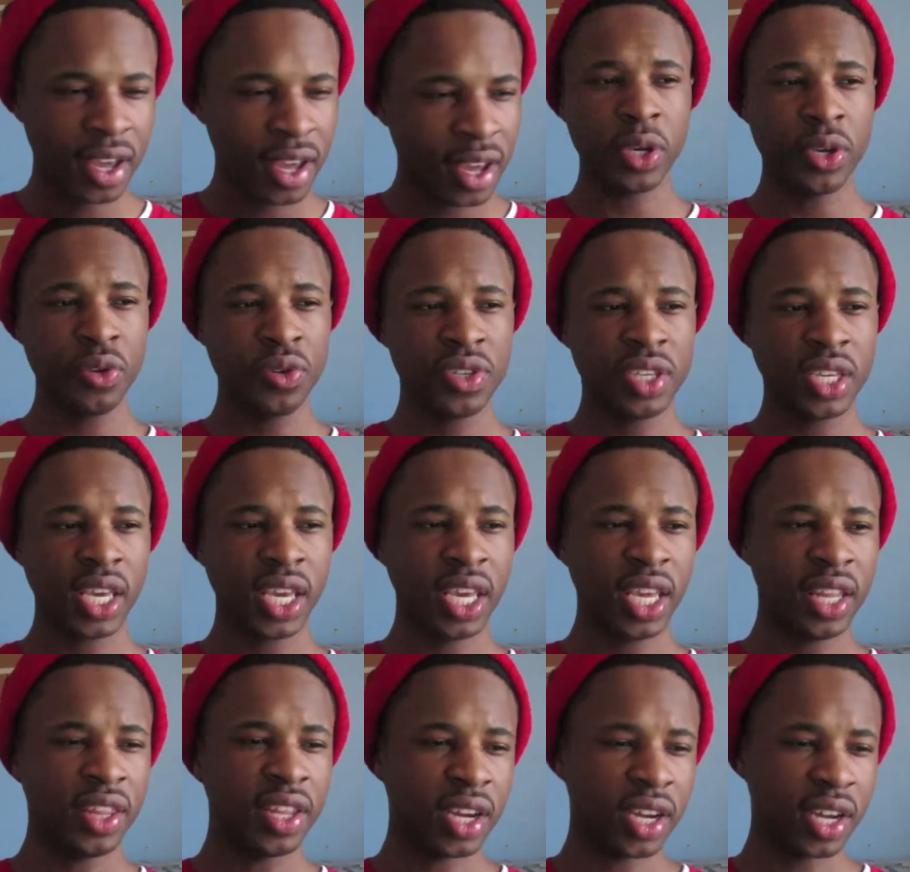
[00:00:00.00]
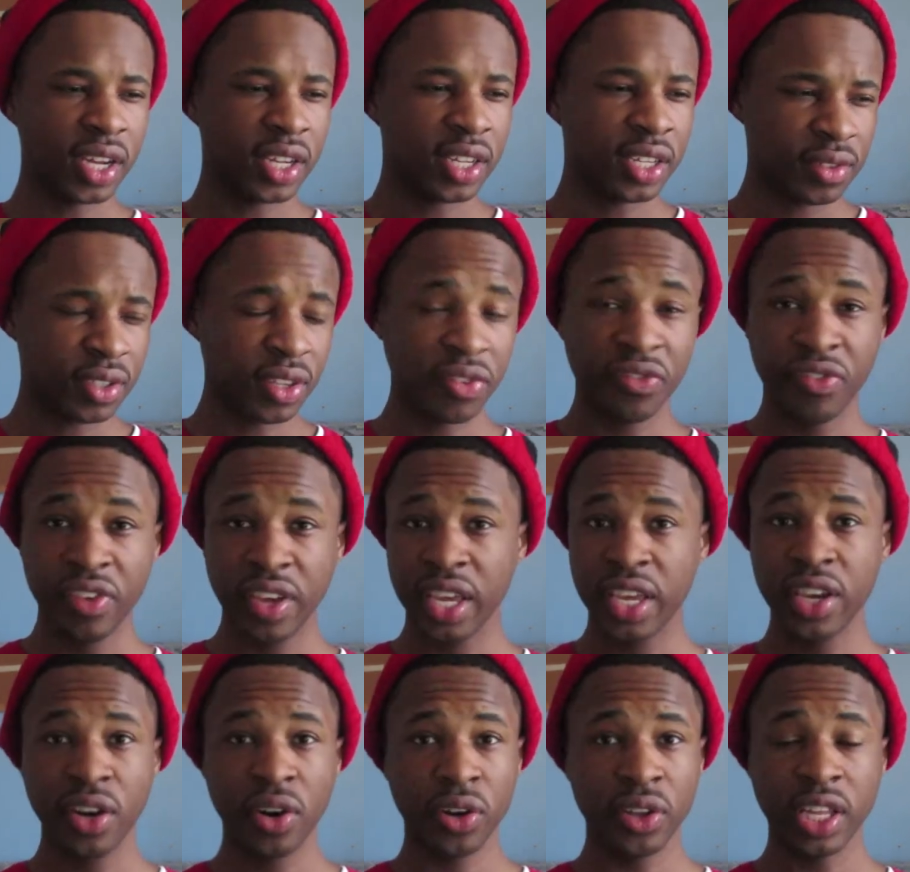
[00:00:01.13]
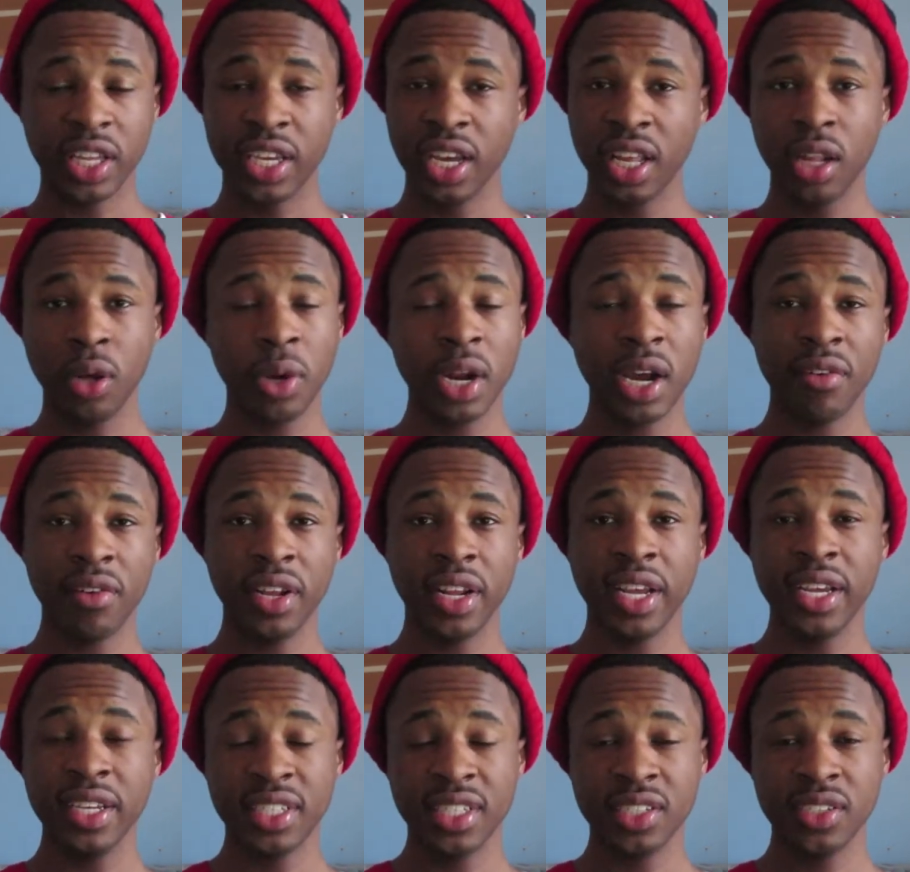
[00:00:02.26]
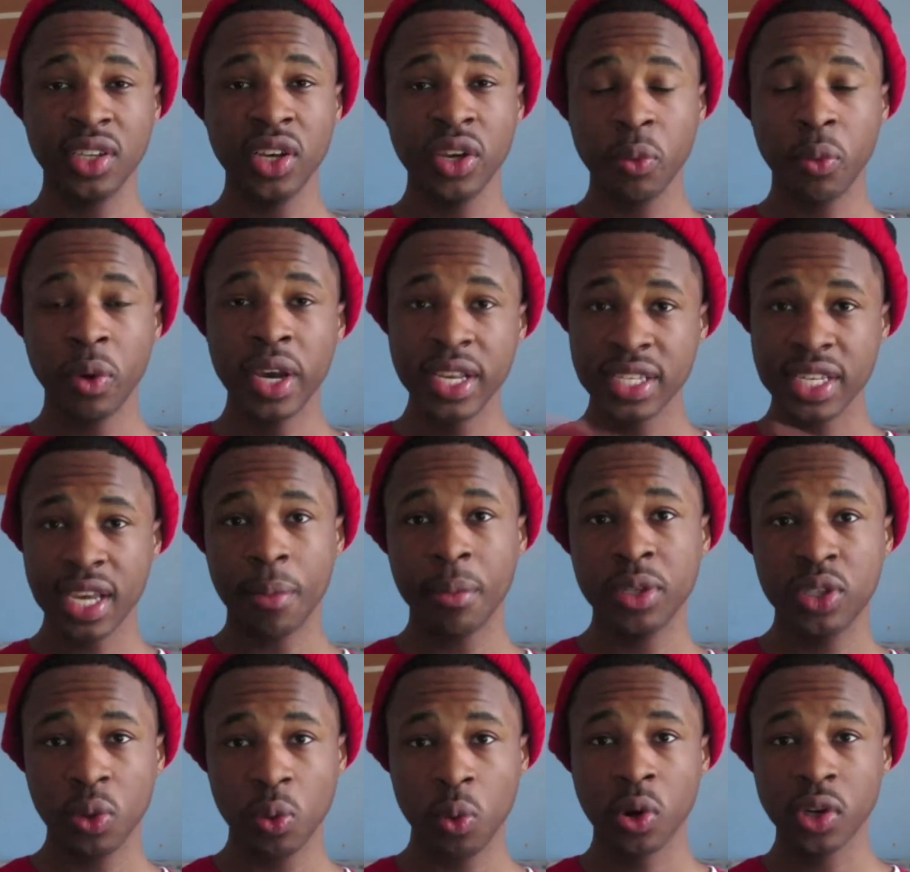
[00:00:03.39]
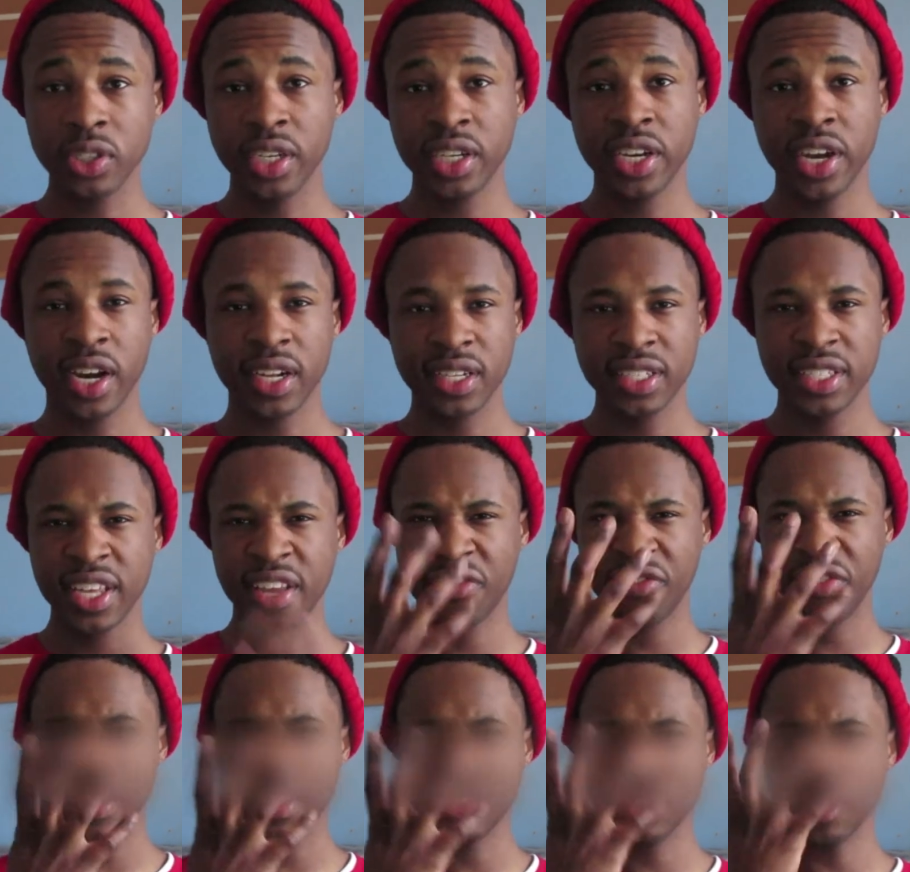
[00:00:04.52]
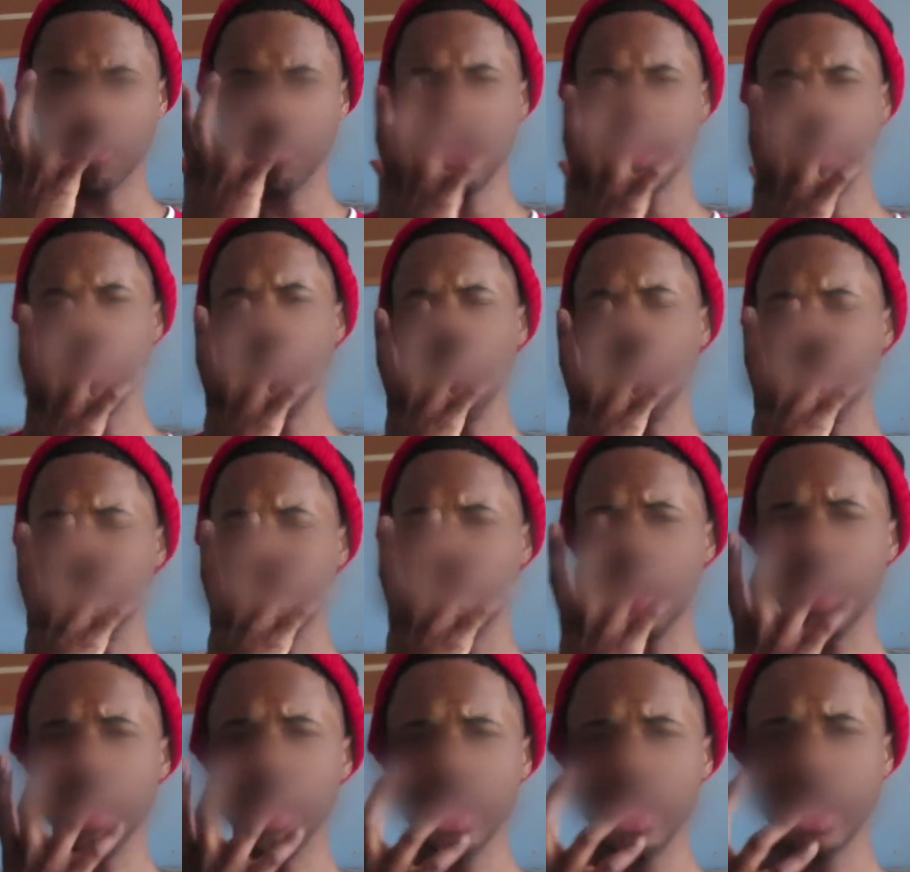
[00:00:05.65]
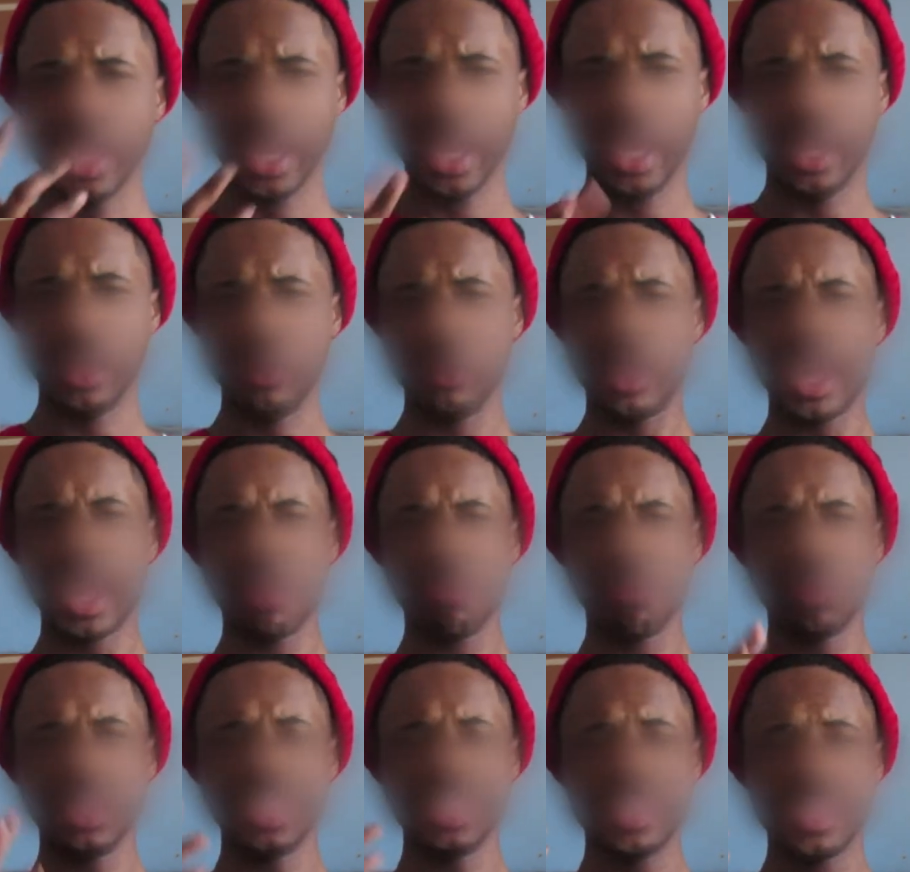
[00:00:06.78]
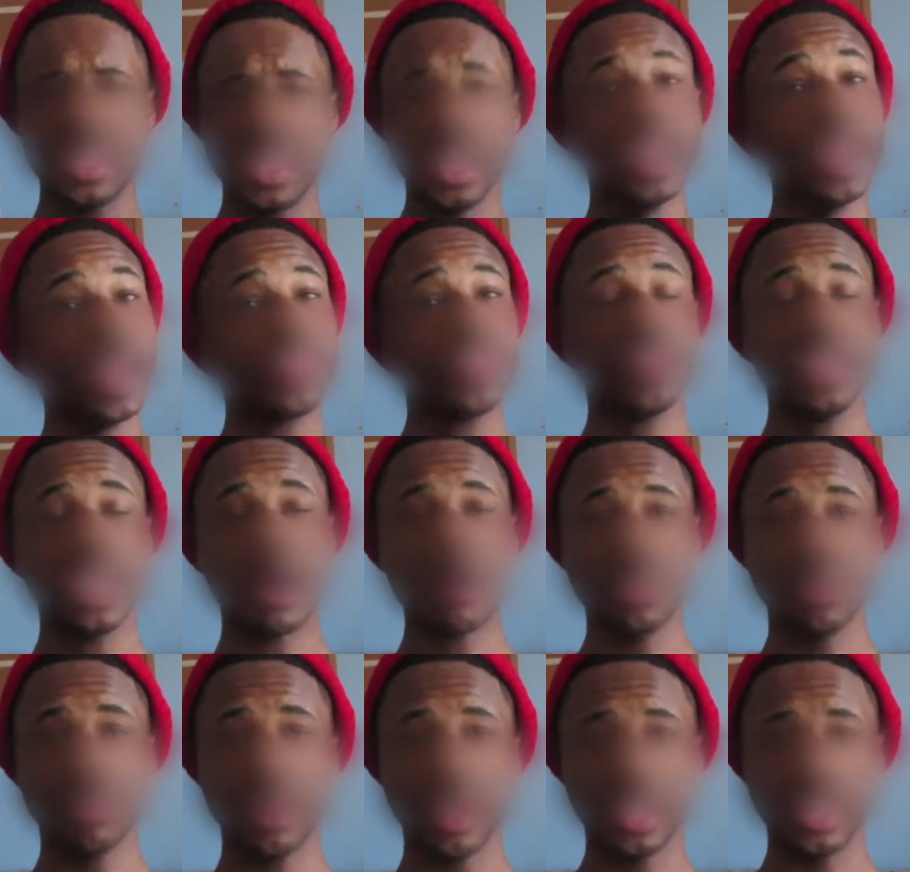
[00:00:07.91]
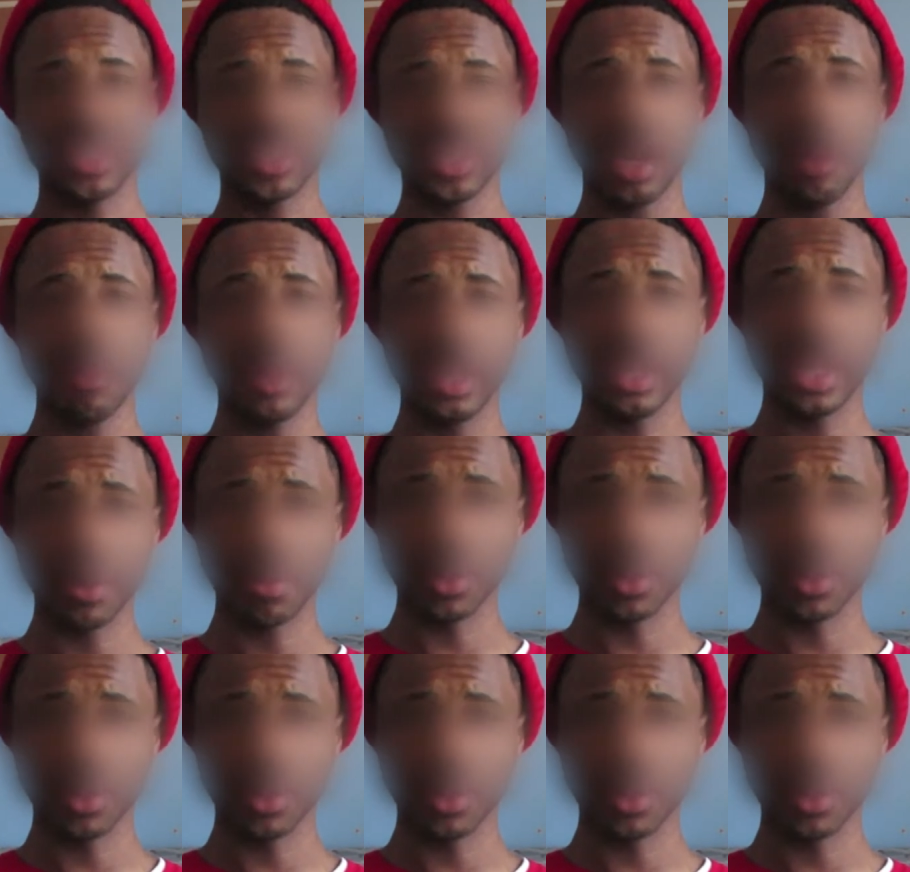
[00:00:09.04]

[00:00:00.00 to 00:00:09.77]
When you see the figure or the killer, whatever it is, when he's coming towards the characters, their faces are really blurred and you can't really see. And I thought that was a very disturbing